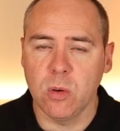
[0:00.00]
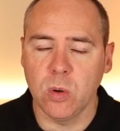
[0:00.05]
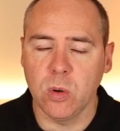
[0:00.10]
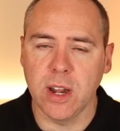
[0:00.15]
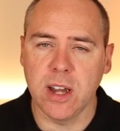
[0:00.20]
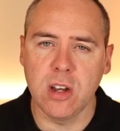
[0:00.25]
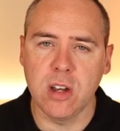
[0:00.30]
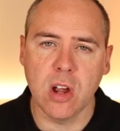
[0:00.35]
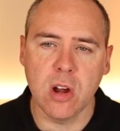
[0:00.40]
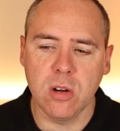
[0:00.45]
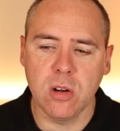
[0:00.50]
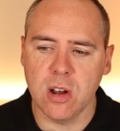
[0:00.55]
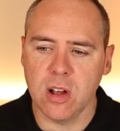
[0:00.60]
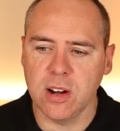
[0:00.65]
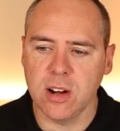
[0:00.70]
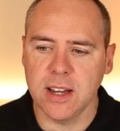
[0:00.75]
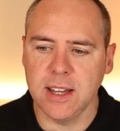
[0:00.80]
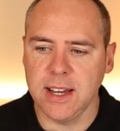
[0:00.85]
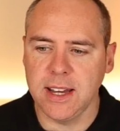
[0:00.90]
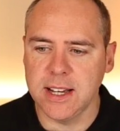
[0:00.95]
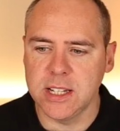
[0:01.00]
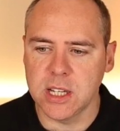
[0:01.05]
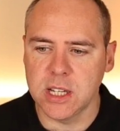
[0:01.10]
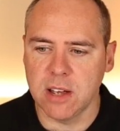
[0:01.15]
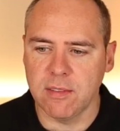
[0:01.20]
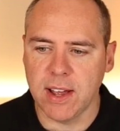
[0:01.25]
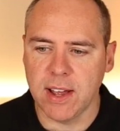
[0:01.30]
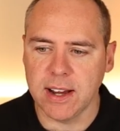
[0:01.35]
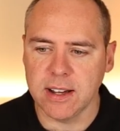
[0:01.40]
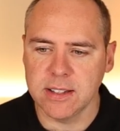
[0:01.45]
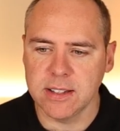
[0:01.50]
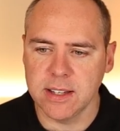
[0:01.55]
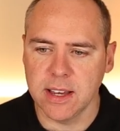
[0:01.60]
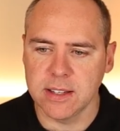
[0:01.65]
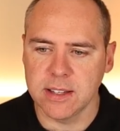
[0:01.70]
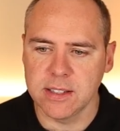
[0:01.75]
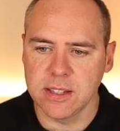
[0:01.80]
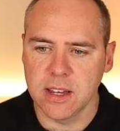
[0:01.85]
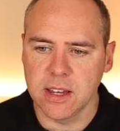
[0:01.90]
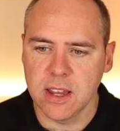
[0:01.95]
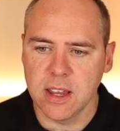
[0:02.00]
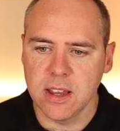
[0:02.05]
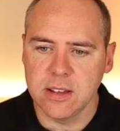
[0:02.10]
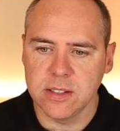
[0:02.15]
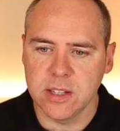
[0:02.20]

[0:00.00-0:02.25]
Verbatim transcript: or they no longer need to have access.